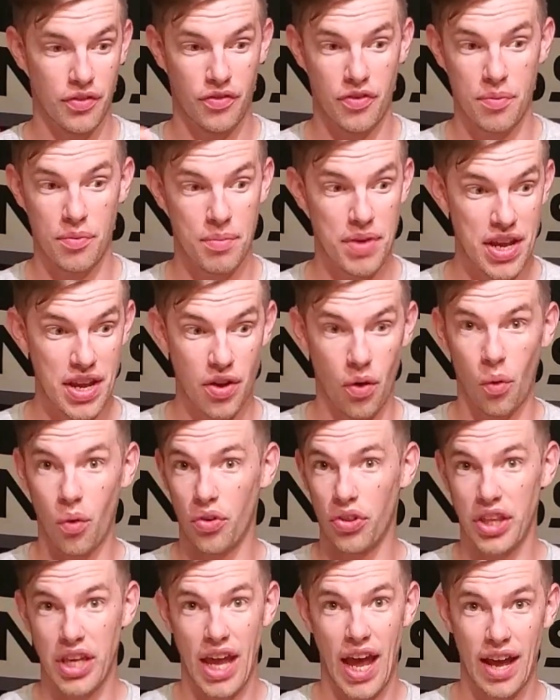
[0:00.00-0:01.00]
for me
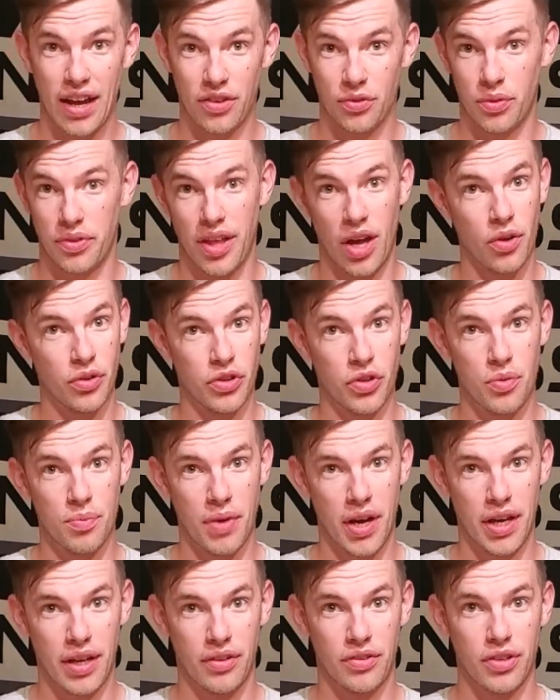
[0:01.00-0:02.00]
or the guys without you,
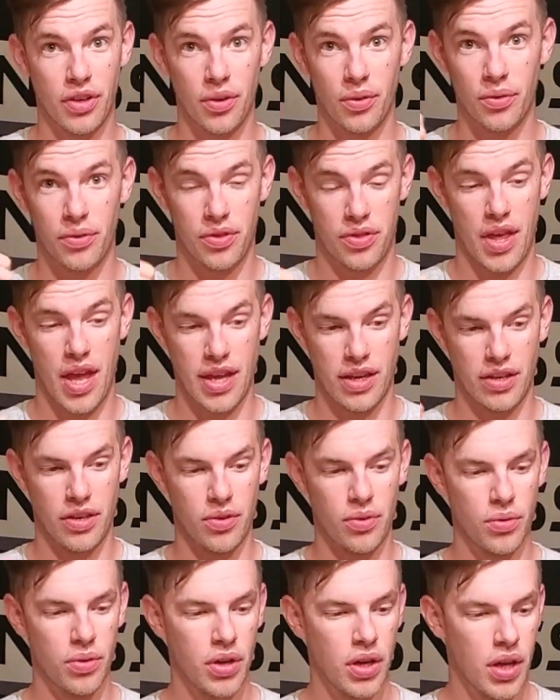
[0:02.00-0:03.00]
Mike, so thank
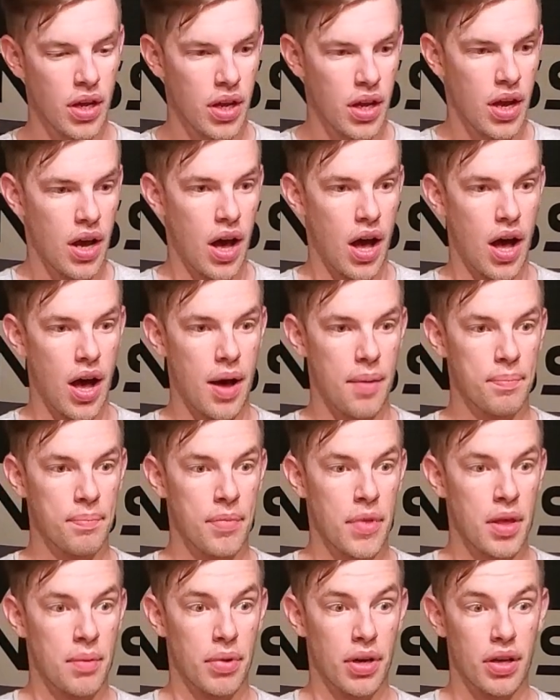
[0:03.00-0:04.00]
you.
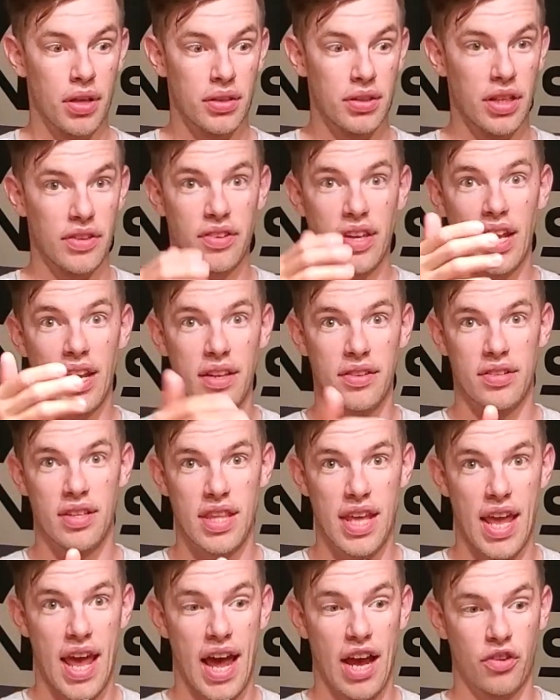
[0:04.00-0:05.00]
But let's get into
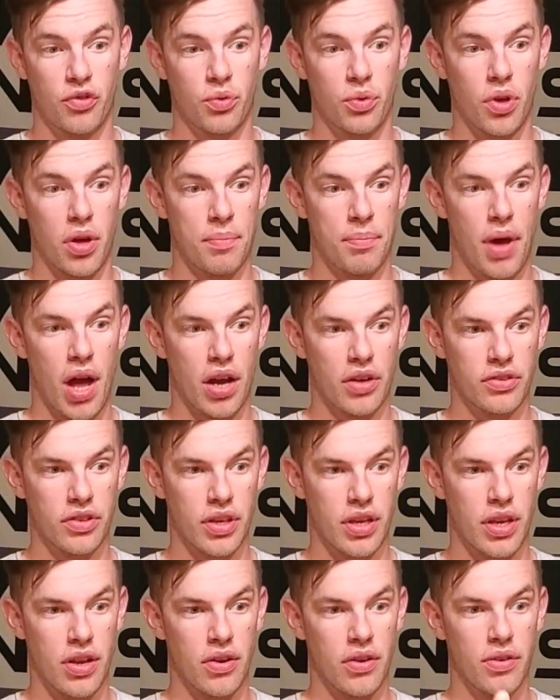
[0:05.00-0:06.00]
the actual
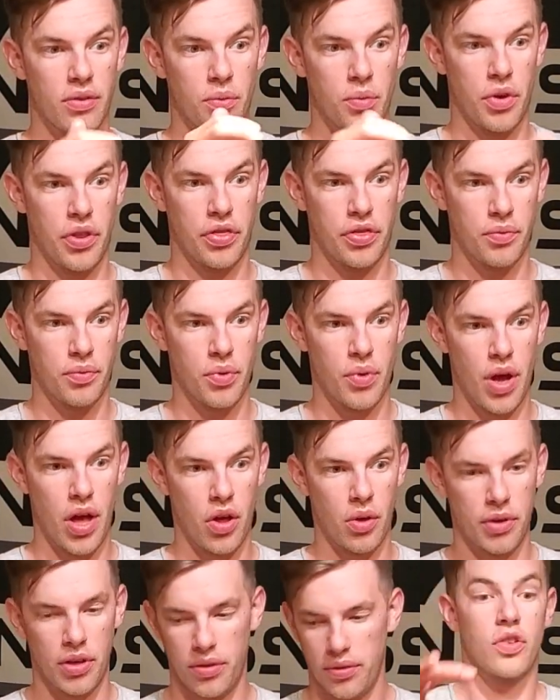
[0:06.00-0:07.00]
unboxing here with the Roux
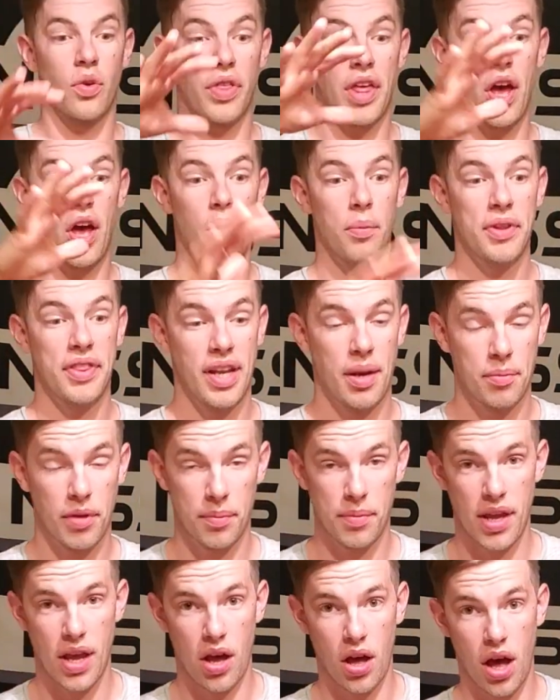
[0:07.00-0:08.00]
helmet. So the helmet that I'm going
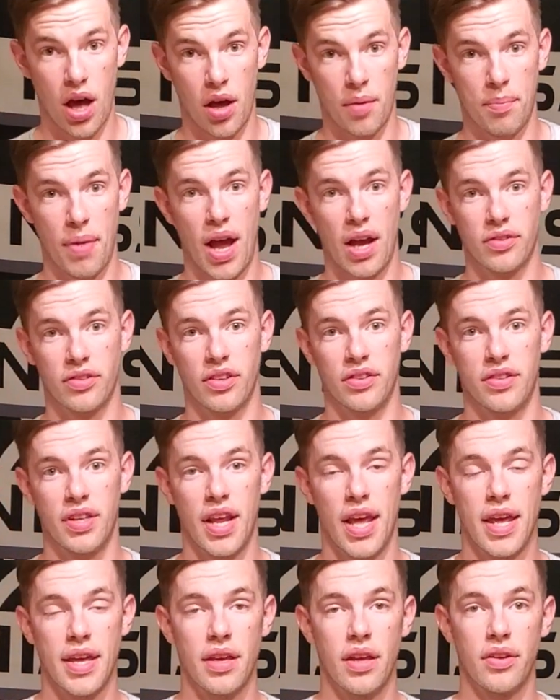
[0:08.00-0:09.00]
to be unboxing
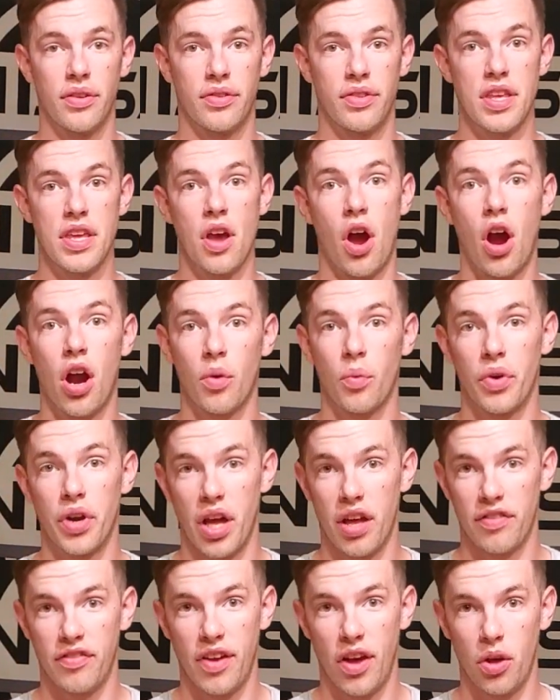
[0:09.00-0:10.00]
today is the
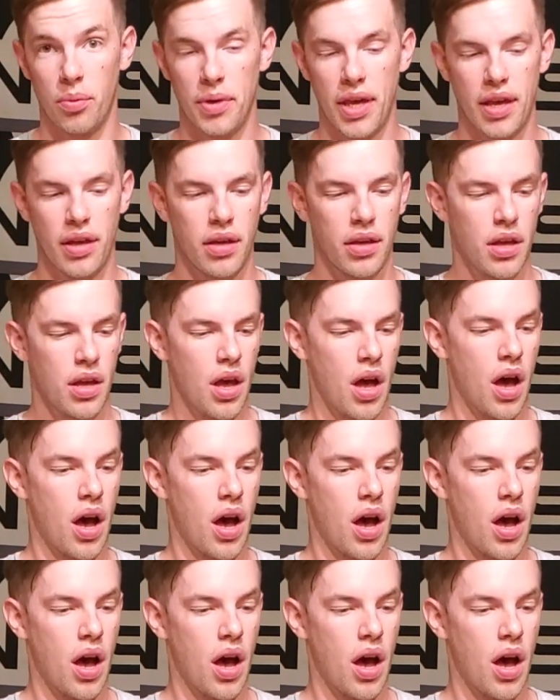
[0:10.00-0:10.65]
R1F helmet.